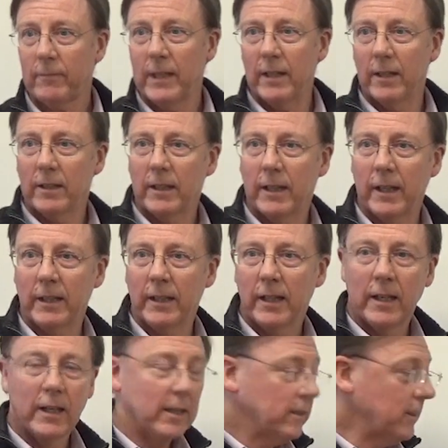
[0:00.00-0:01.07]
okay,
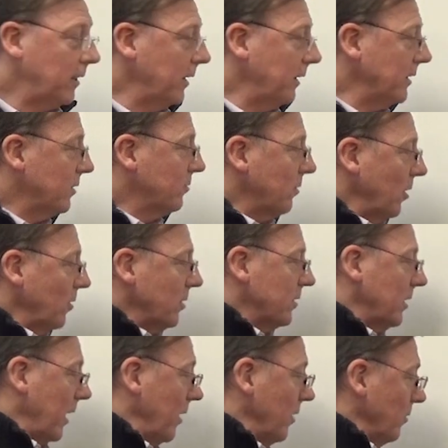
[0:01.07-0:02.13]
so his gross
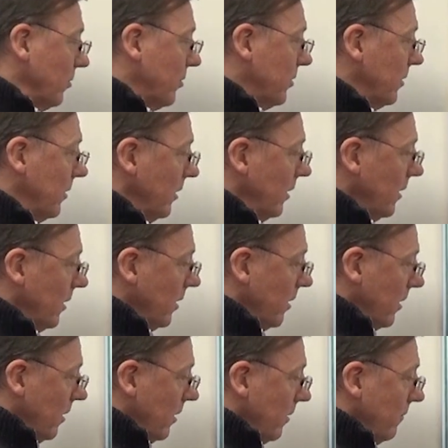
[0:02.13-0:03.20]
sales
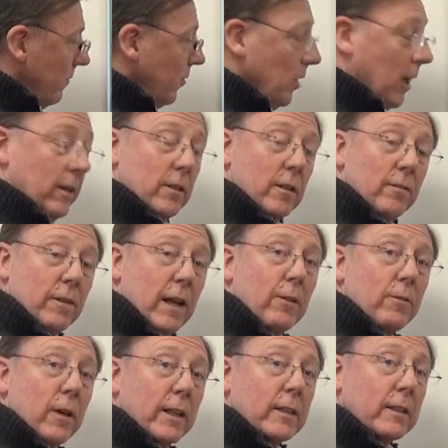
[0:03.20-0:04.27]
for under the
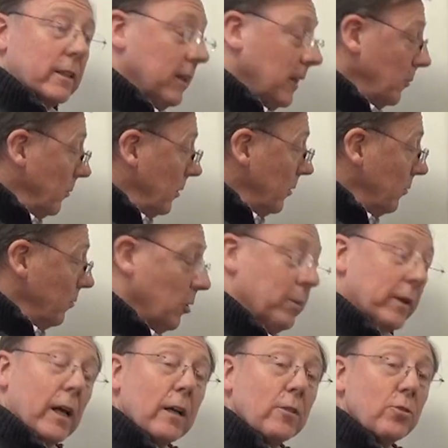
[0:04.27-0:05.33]
flat rate scheme would have
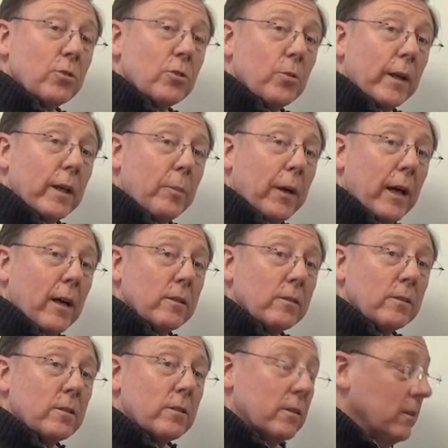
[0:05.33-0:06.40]
been
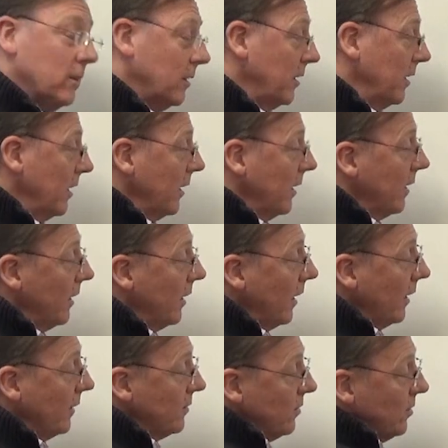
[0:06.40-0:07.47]
£120.
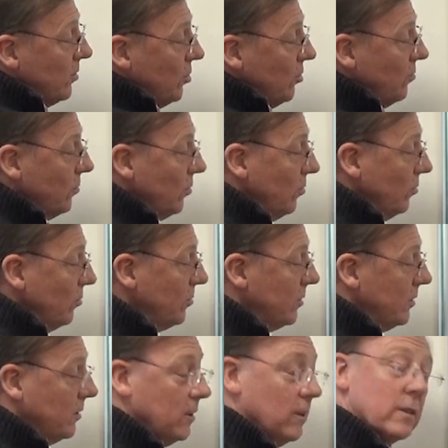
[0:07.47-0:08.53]
Under the new
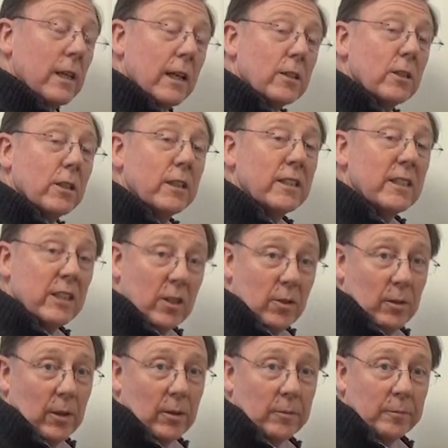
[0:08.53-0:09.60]
rules, it's actually
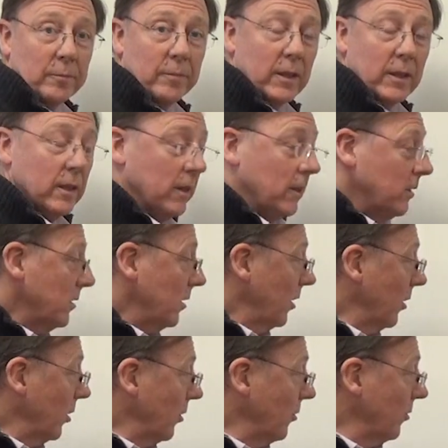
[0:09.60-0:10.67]
0.
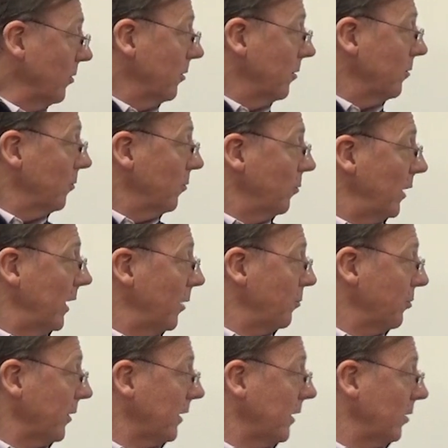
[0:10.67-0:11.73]
So where
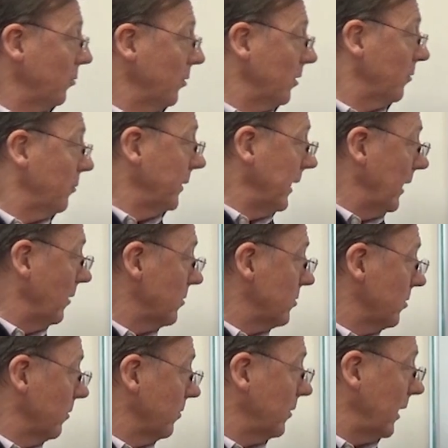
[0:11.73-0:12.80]
Bricky would have been able
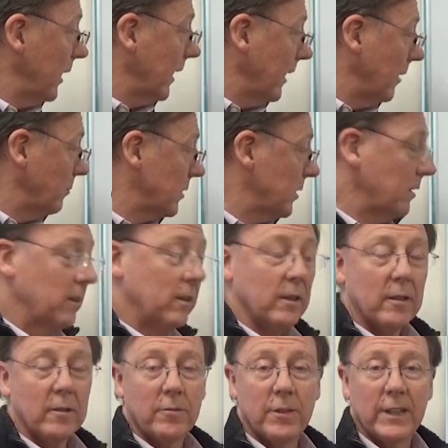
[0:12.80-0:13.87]
to have claimed
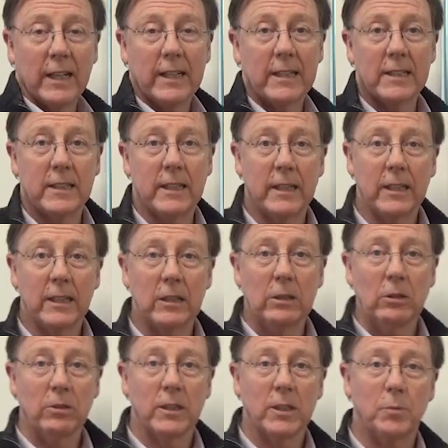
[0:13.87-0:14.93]
VAT
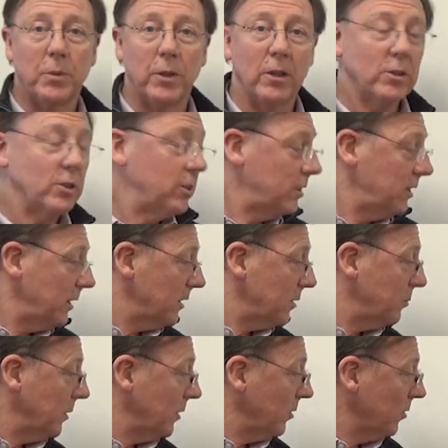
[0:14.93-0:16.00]
on his purchases
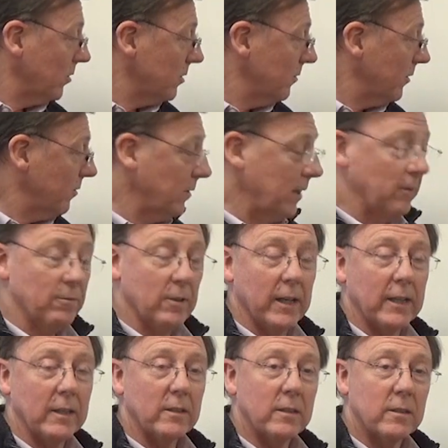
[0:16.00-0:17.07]
because of the flat
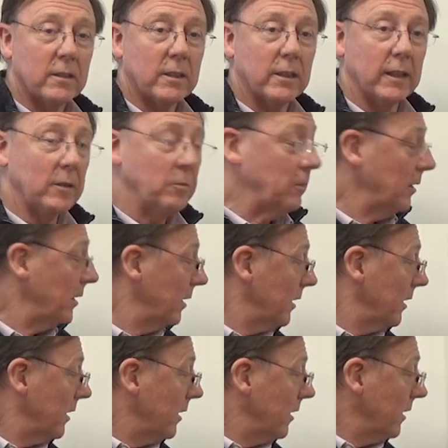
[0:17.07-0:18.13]
rate scheme,
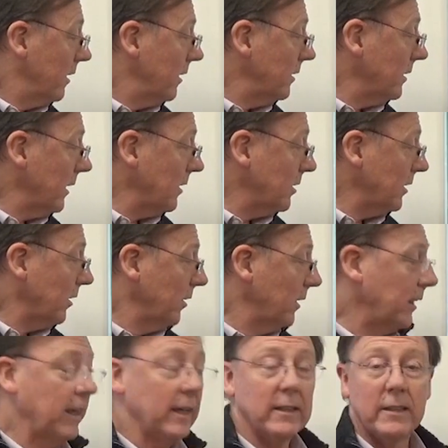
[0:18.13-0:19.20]
he's actually going to
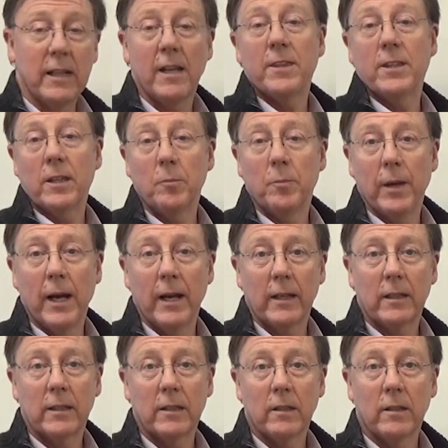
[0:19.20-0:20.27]
get nothing
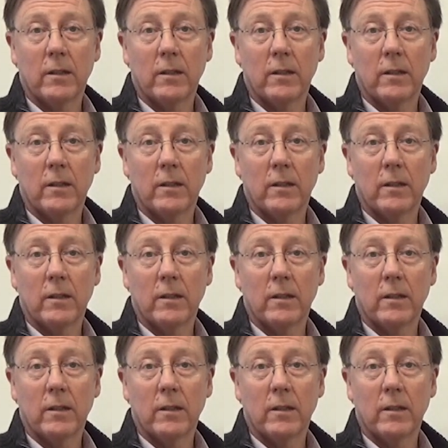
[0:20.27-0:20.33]
back,